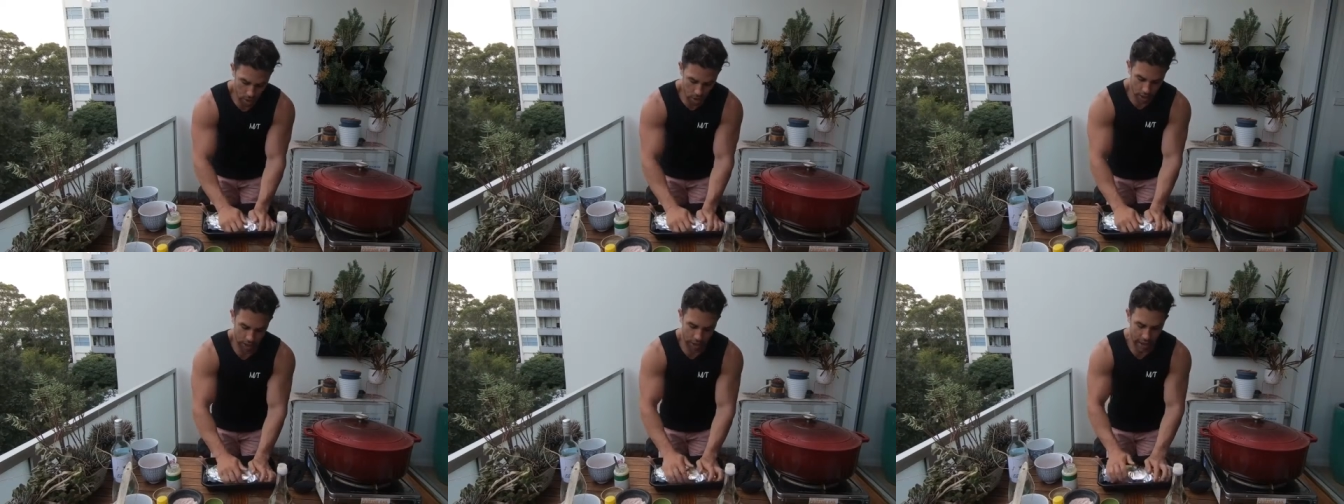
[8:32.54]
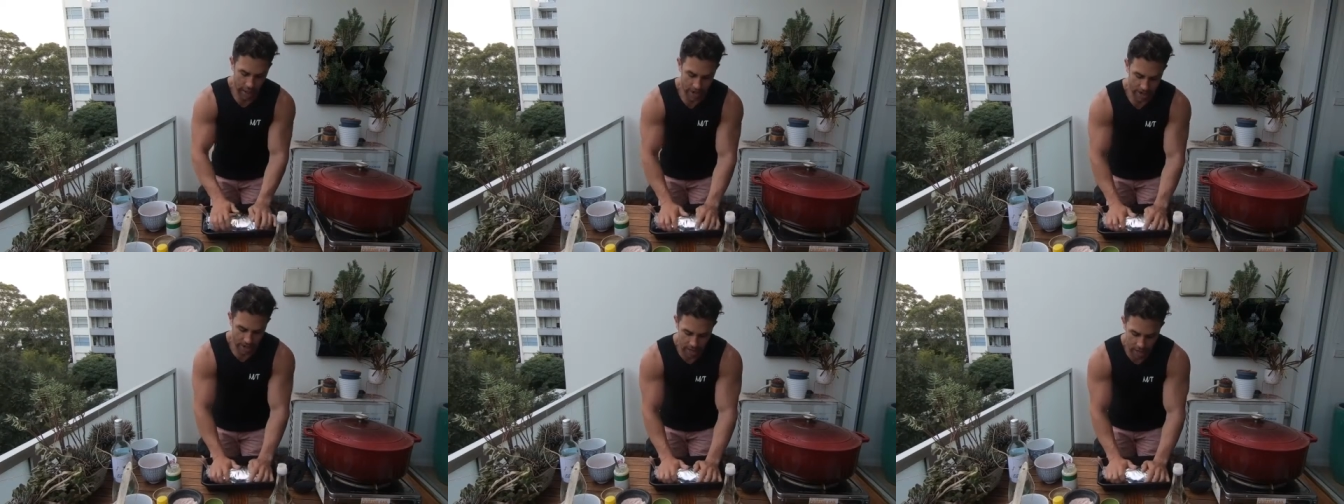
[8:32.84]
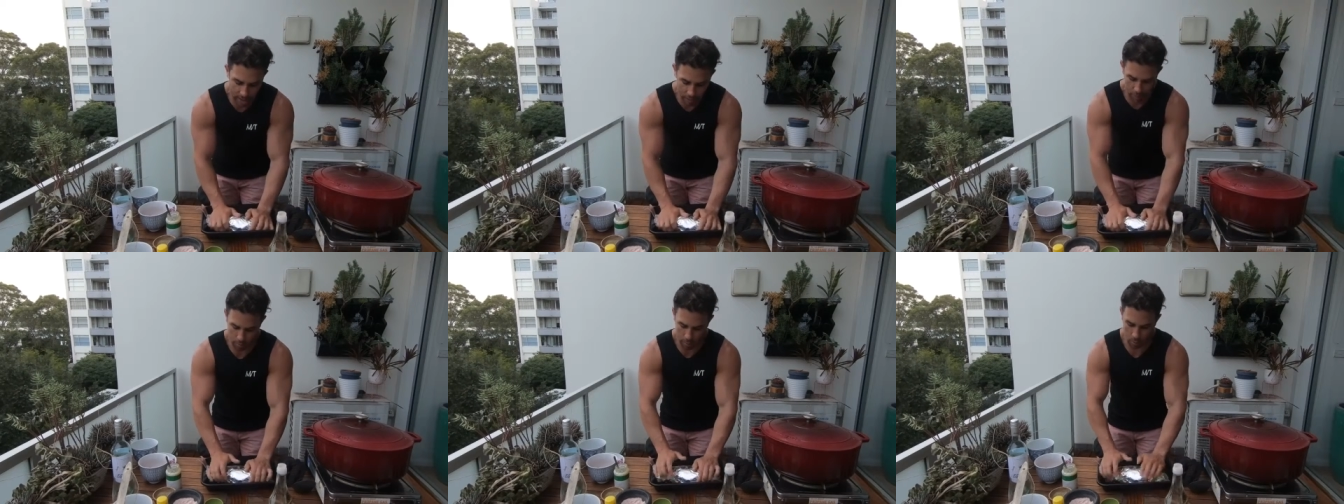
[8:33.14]
I'm going to add a
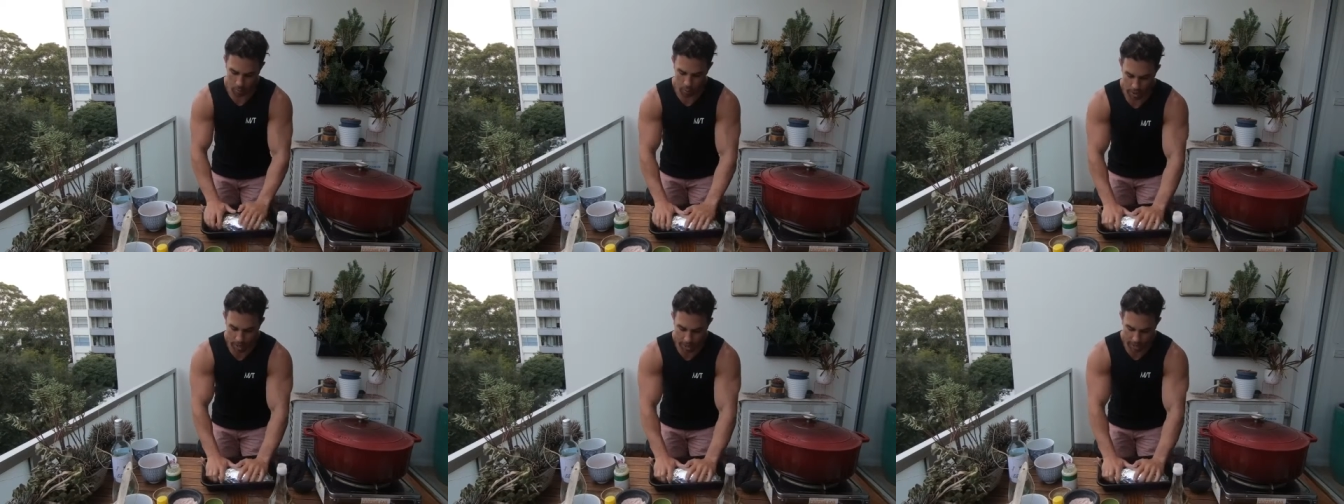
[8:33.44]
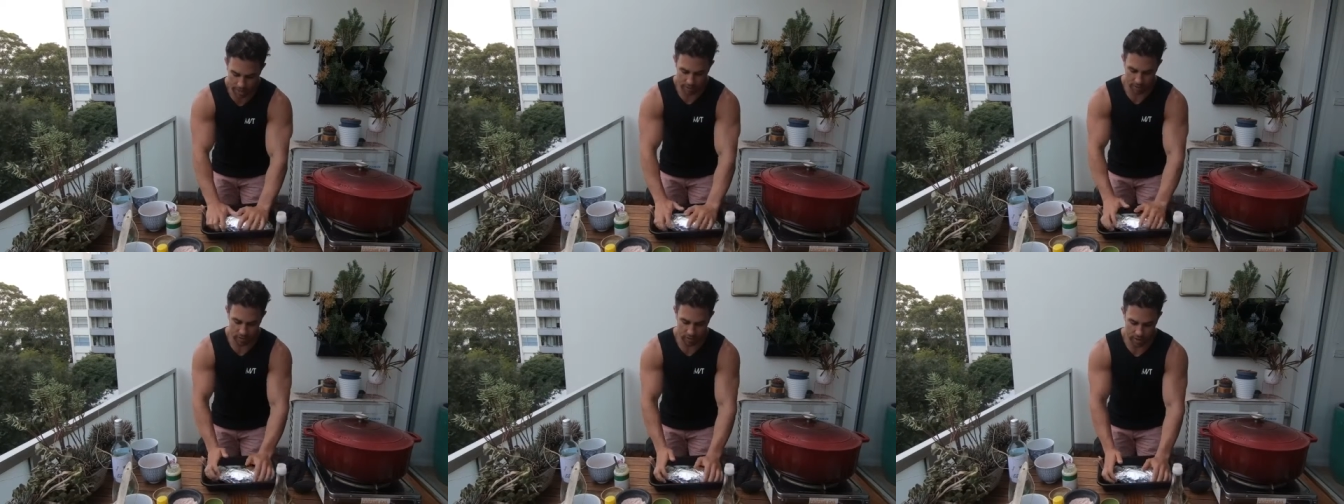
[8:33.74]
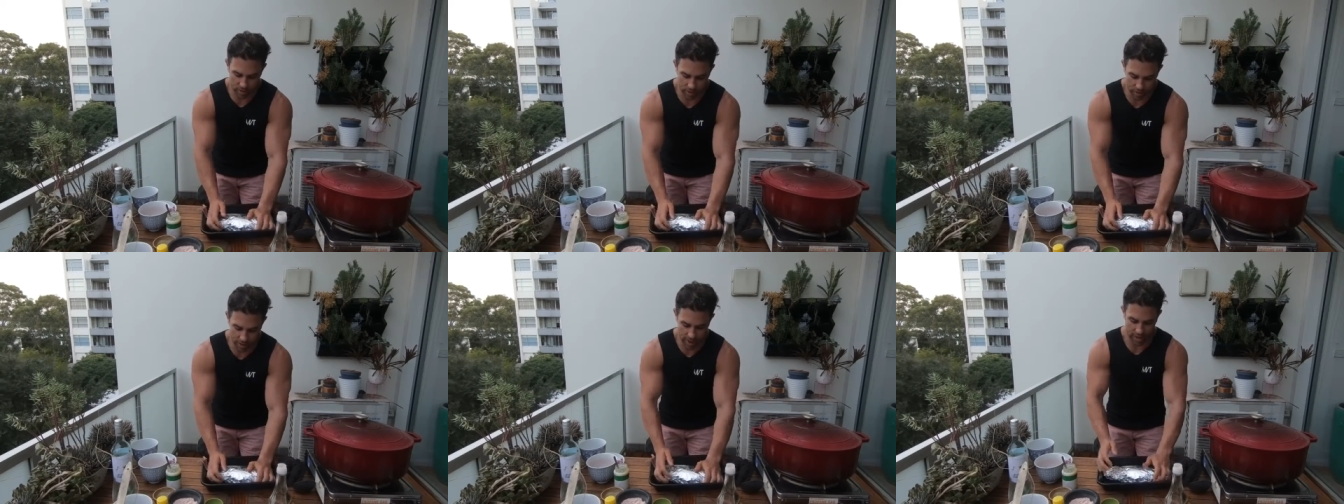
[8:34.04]
couple more layers
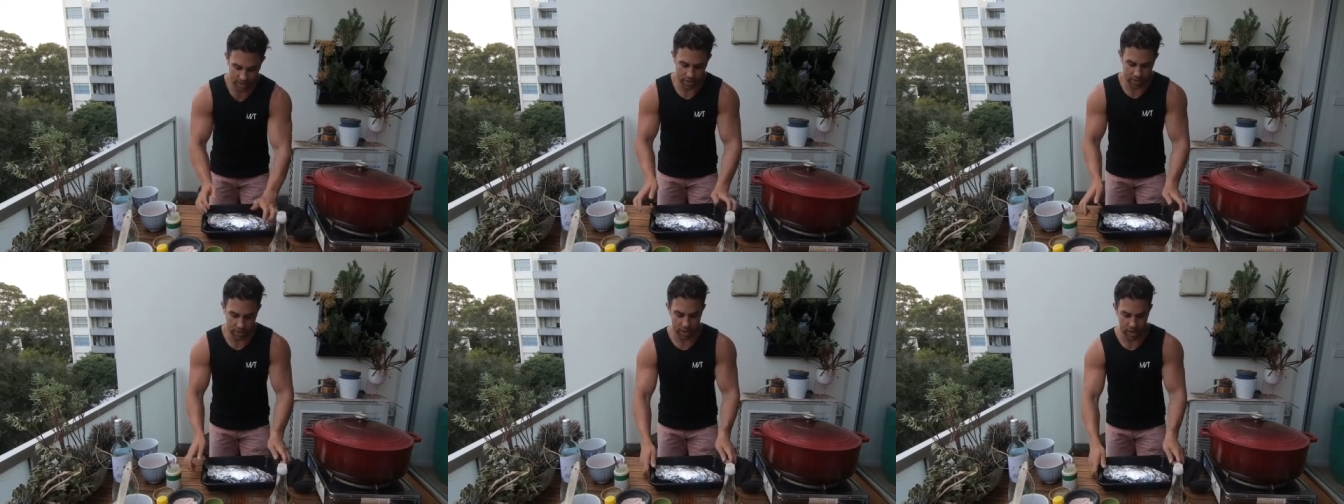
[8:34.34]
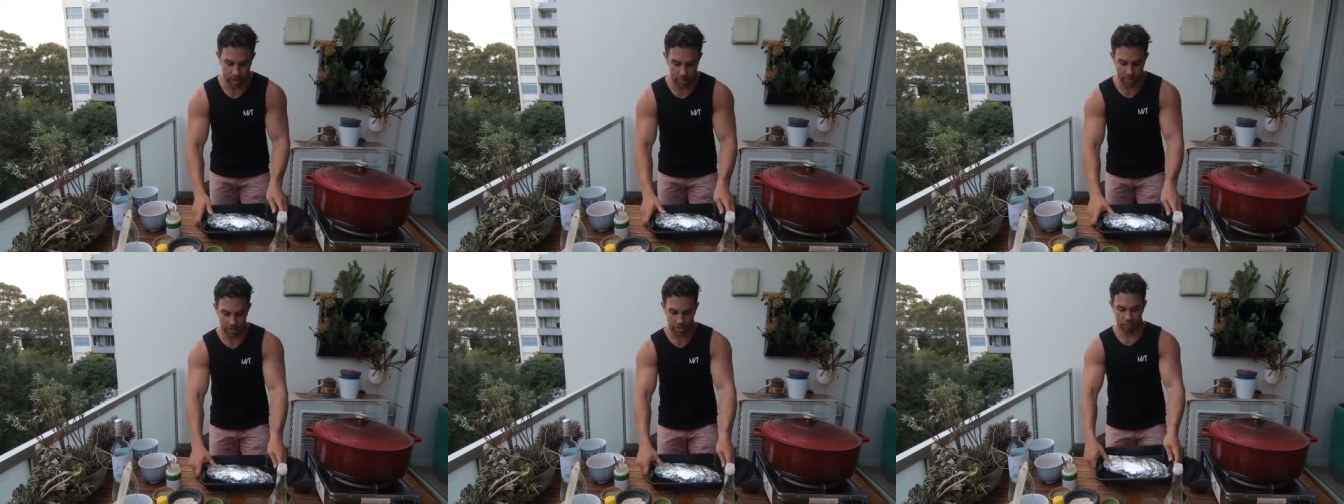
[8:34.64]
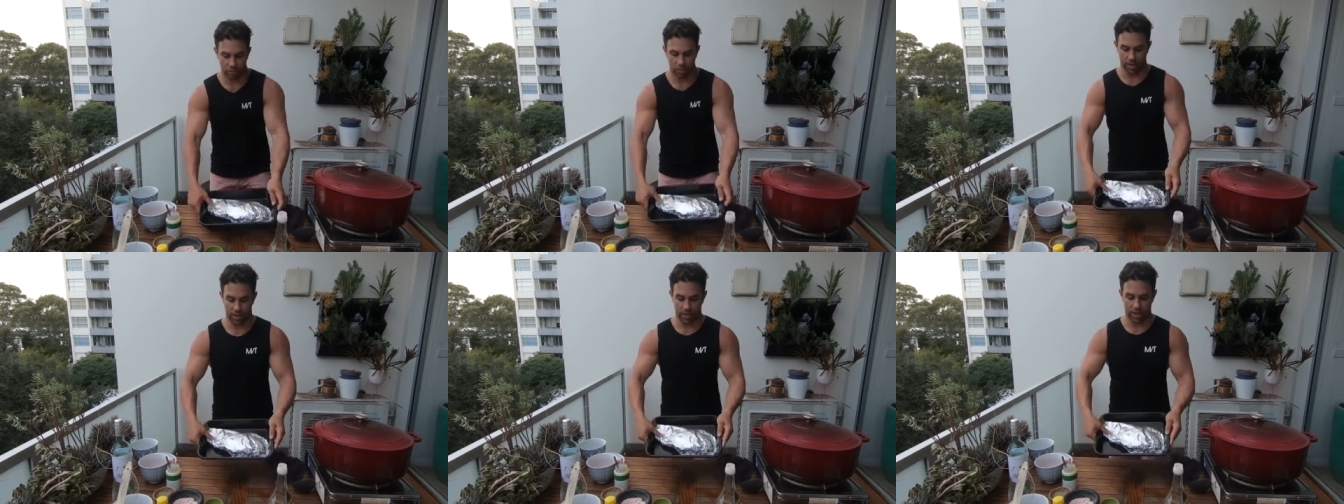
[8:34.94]
around the outside, but
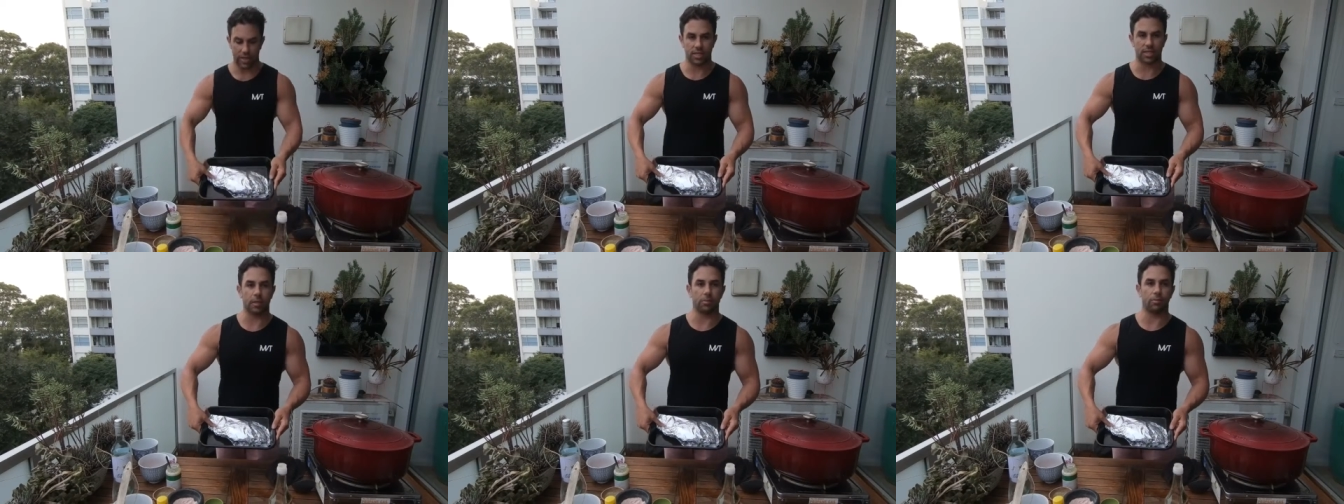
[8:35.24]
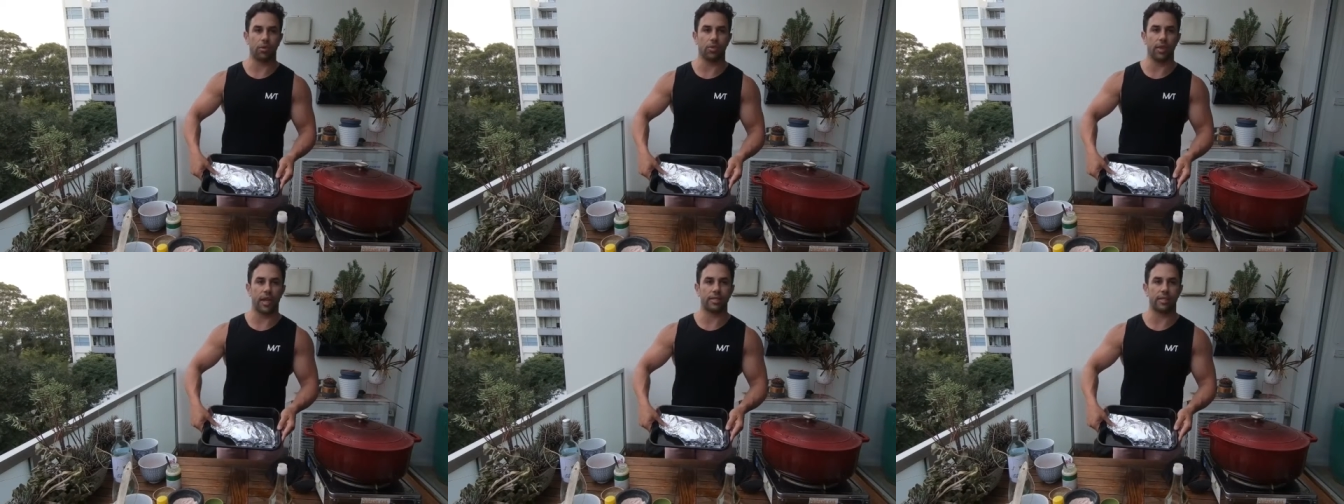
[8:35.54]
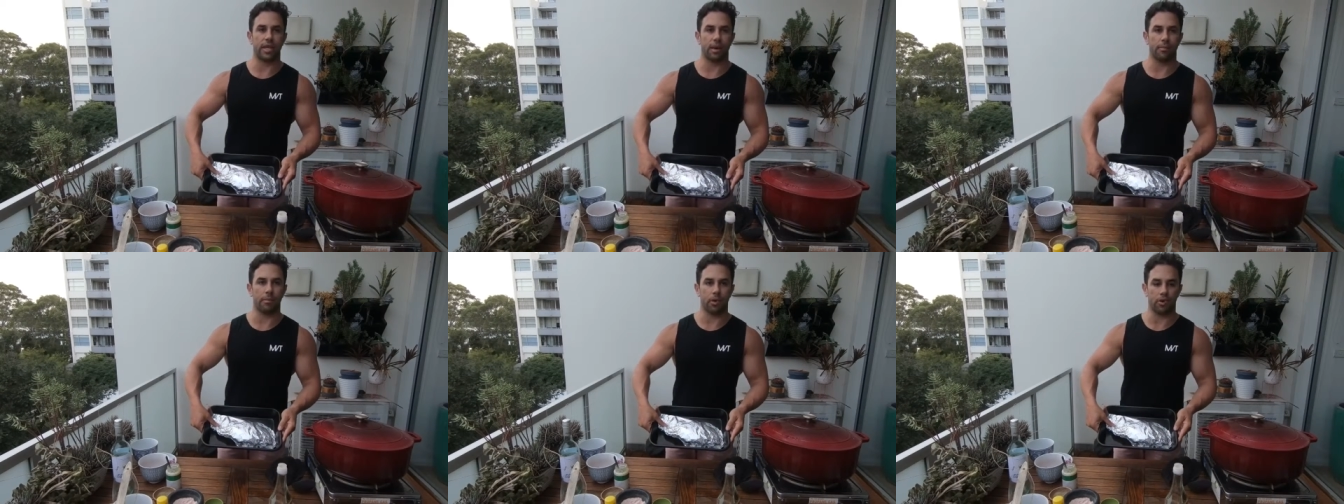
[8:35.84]
it's really that simple.
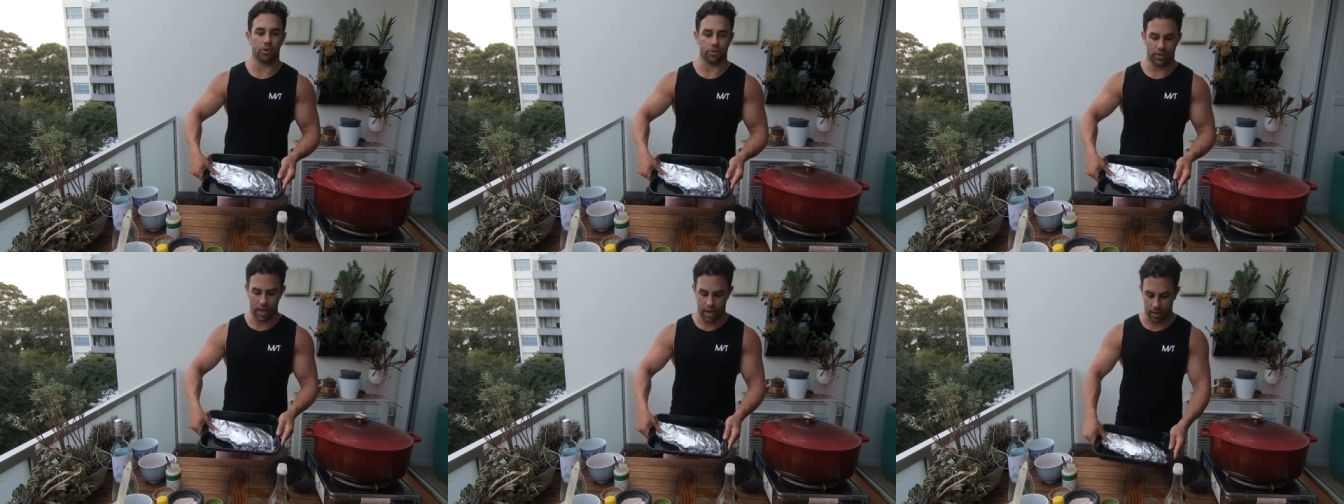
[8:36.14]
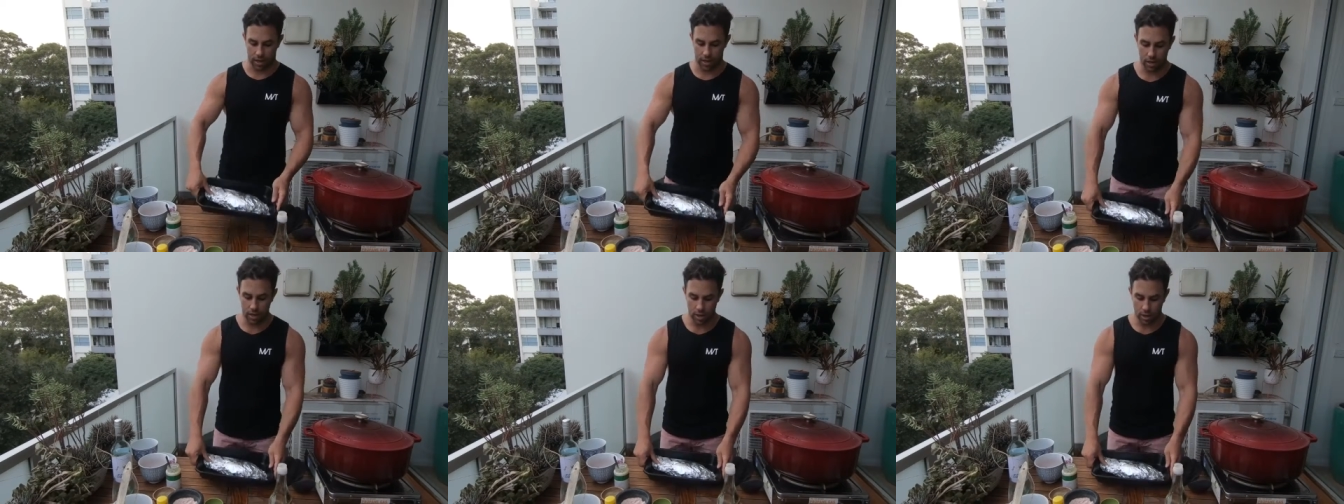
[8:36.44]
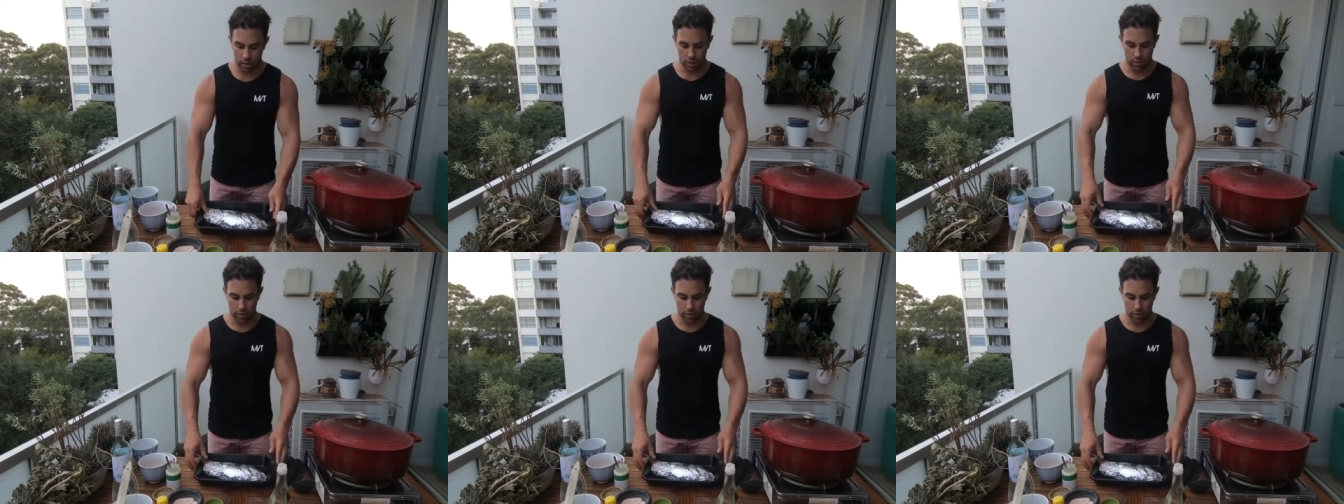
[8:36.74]
That's our meal done.